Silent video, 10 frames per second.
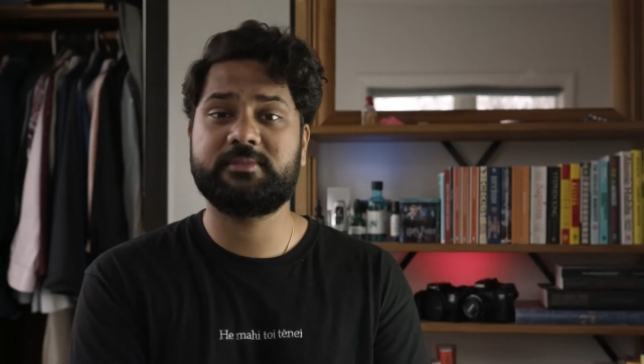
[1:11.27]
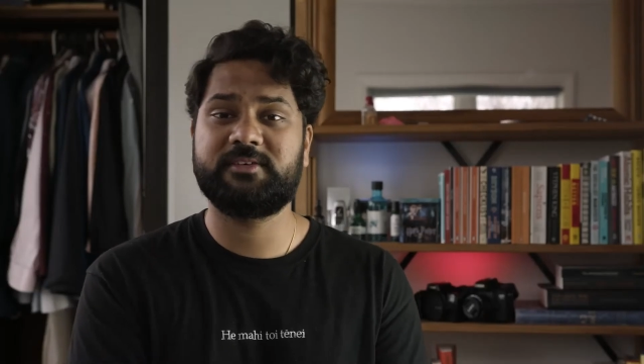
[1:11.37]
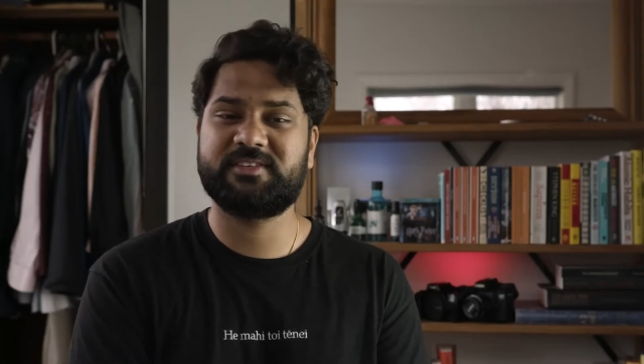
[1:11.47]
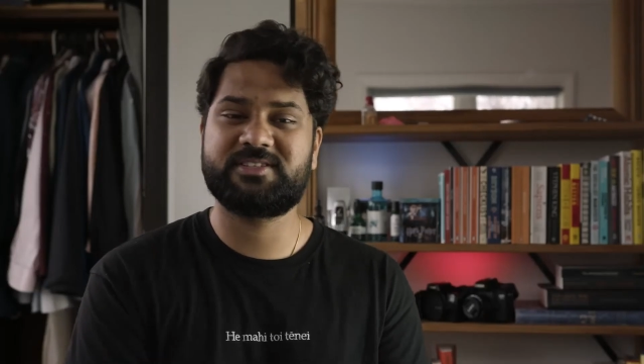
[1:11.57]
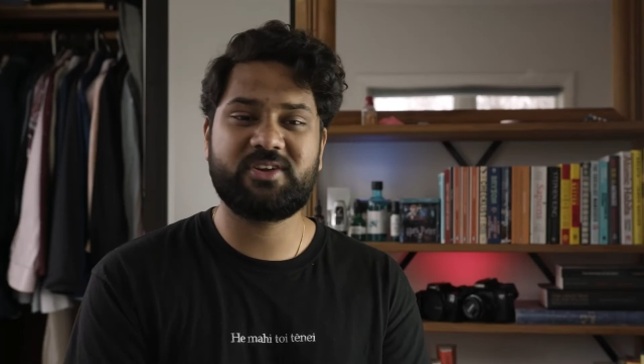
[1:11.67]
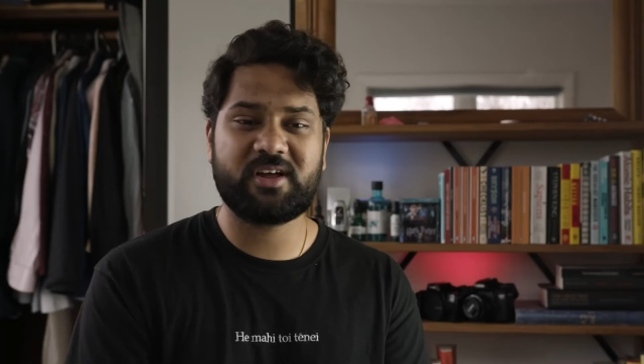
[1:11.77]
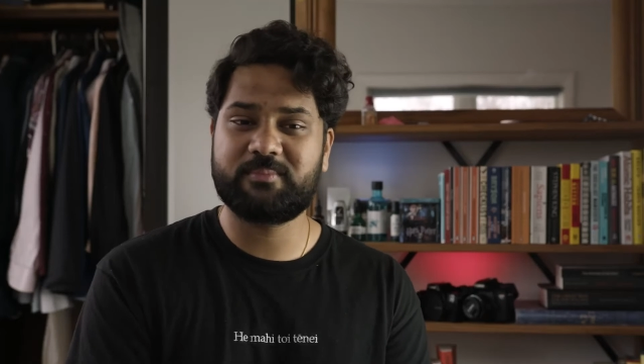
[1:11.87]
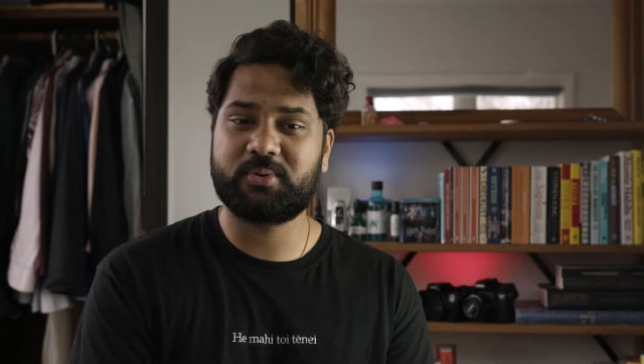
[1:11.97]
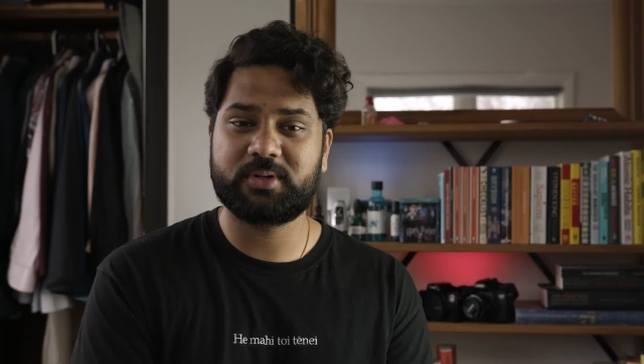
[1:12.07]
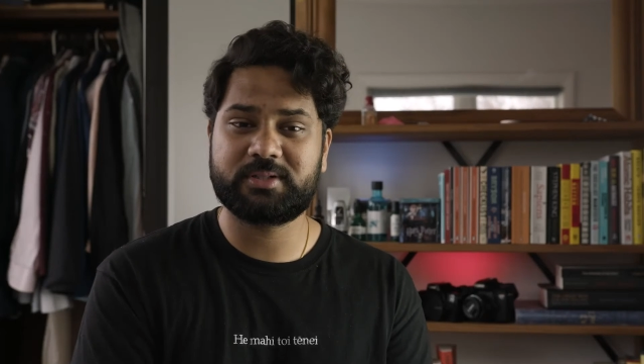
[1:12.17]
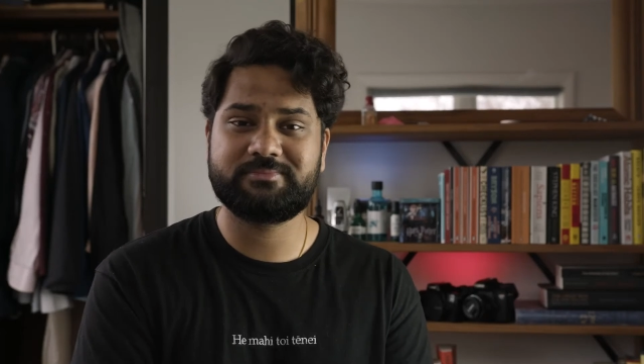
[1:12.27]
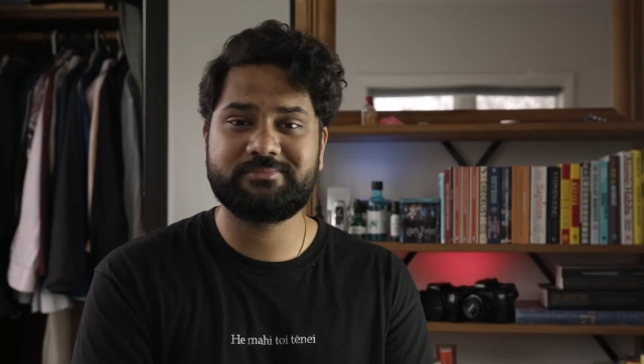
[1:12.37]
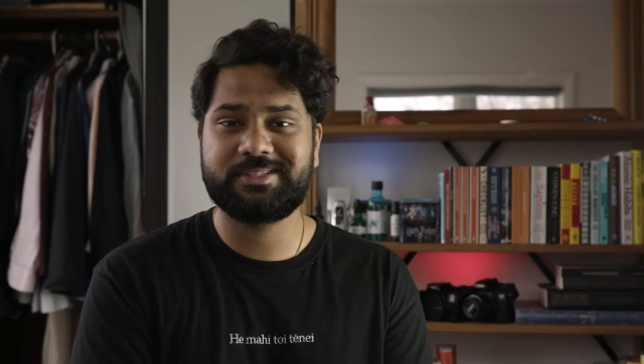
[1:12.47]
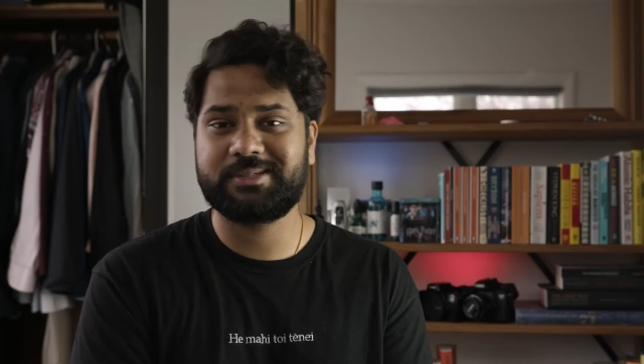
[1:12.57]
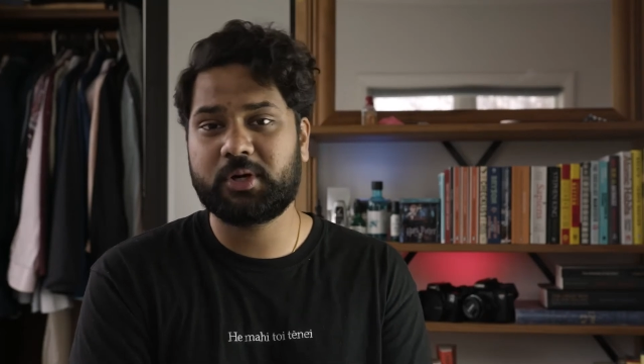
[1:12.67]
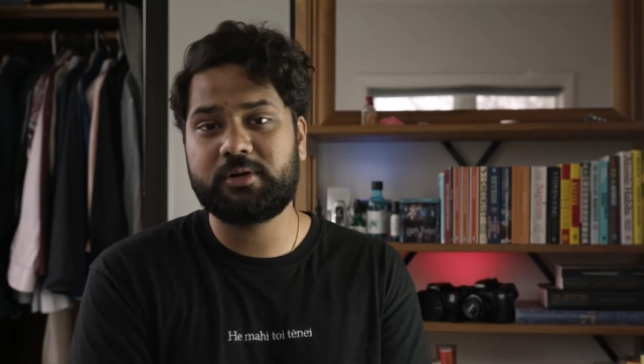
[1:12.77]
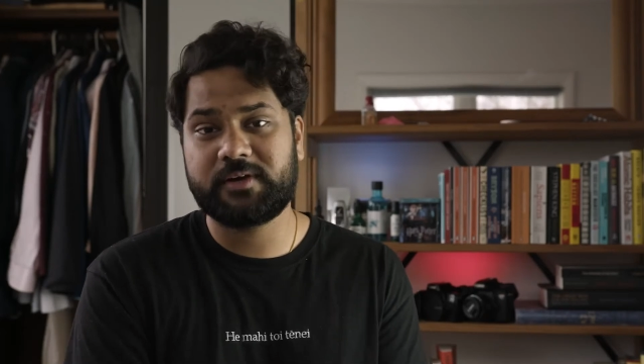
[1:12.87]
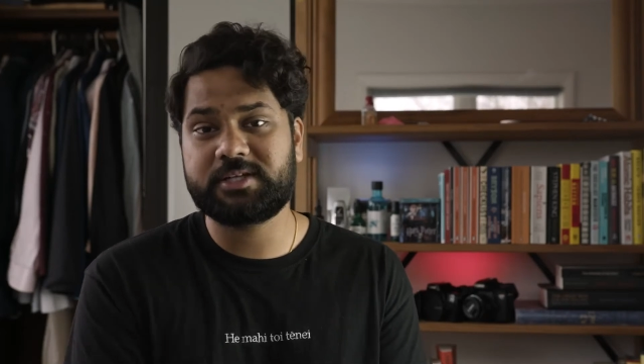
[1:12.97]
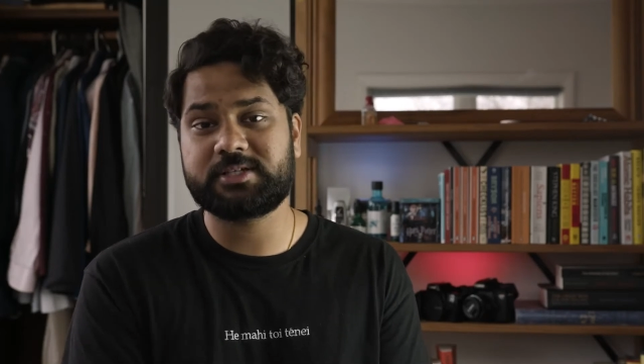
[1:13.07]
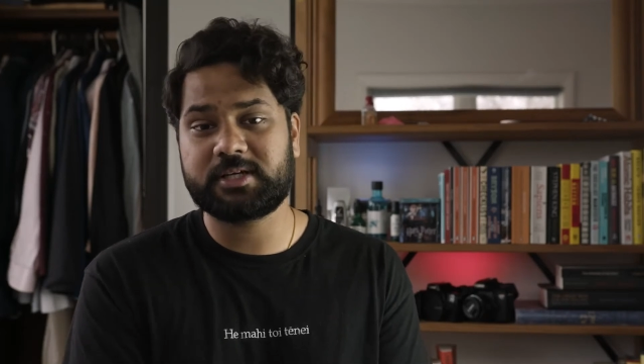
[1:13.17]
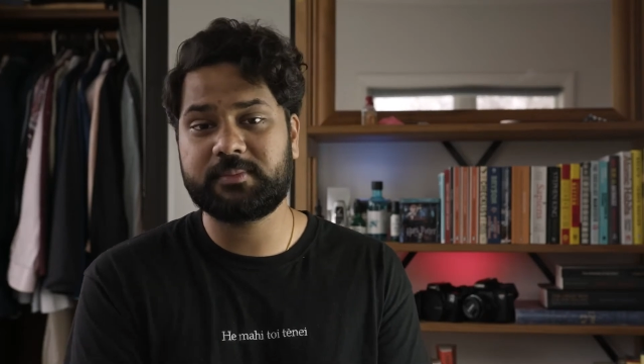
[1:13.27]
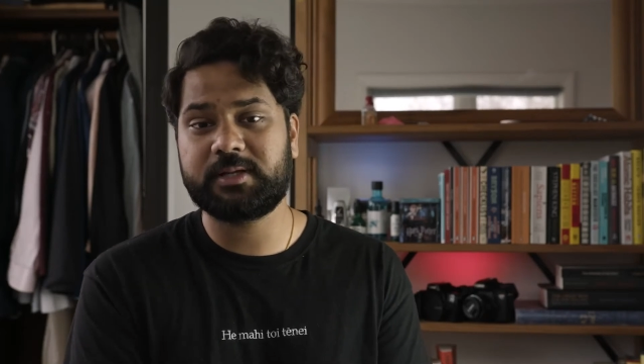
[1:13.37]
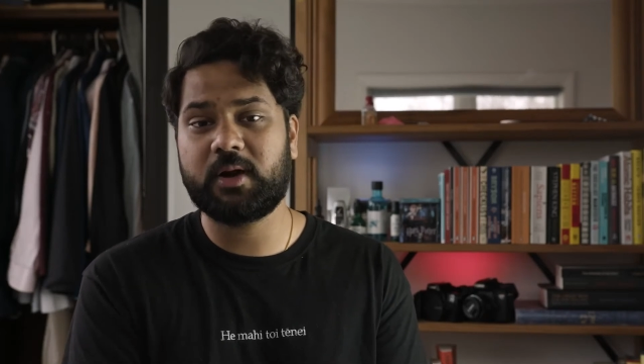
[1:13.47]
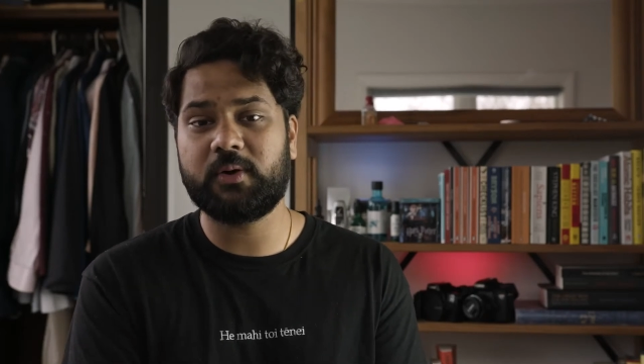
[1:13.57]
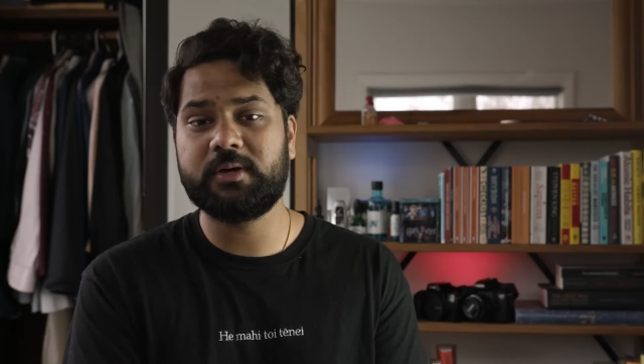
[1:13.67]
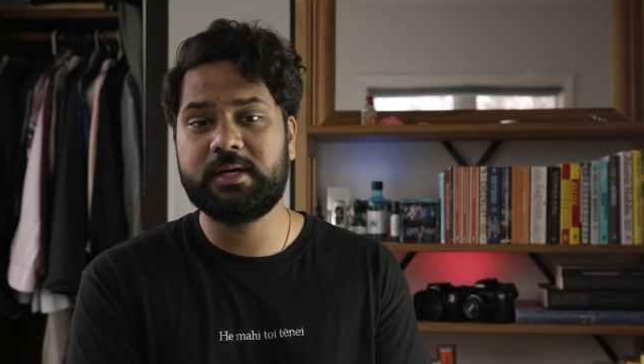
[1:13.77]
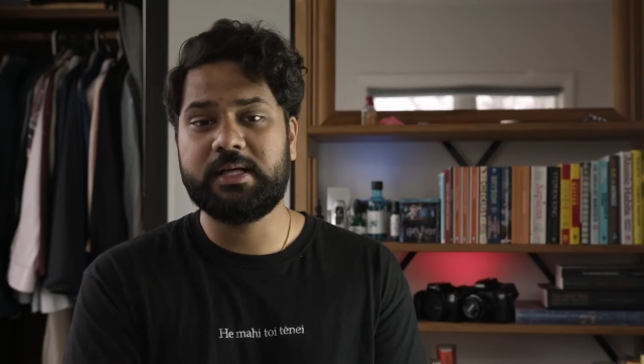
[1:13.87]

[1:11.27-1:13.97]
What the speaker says: If it's not important, then motivation can be low.